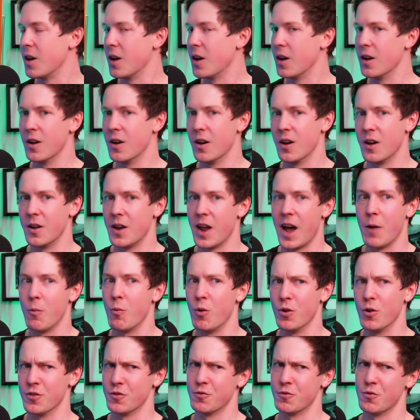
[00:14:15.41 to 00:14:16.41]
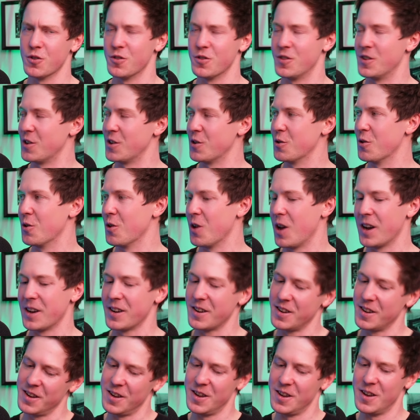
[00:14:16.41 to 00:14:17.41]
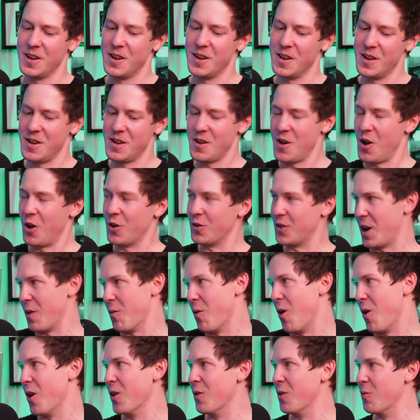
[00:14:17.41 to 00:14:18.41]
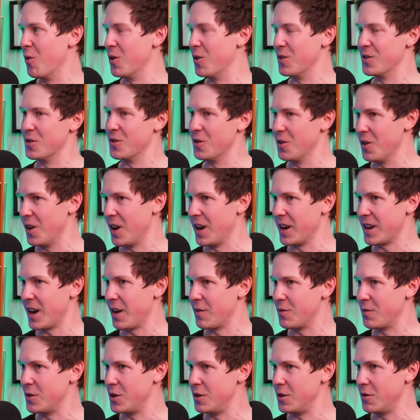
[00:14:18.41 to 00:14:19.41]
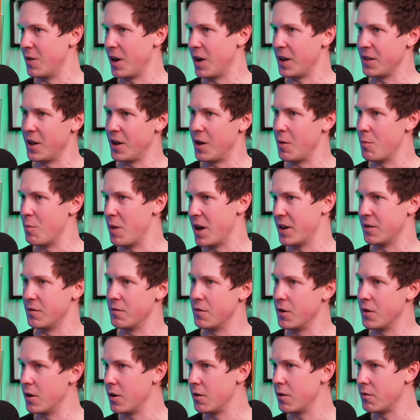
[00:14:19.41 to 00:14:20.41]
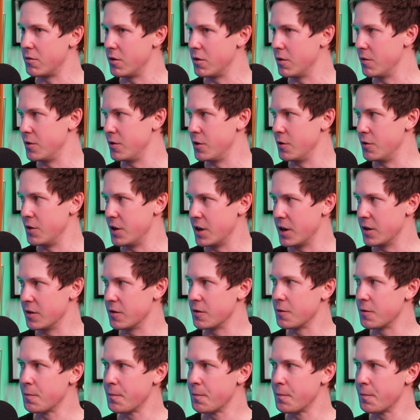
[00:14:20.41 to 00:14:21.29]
and what does trusting it look like on day one, and what does it look like after you've had that embedded for a few years?